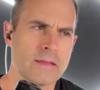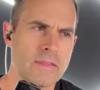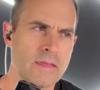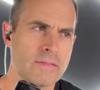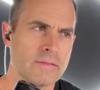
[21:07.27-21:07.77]

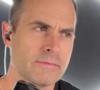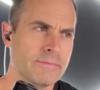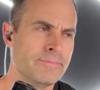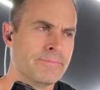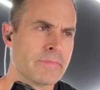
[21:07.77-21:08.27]
and
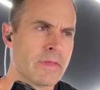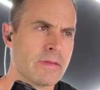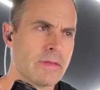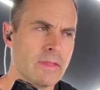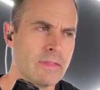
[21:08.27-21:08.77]

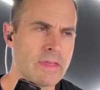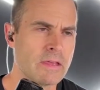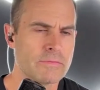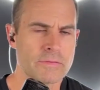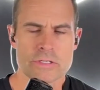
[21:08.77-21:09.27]
and thank
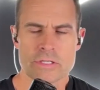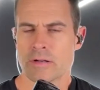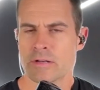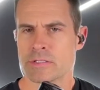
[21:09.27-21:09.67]
you for sharing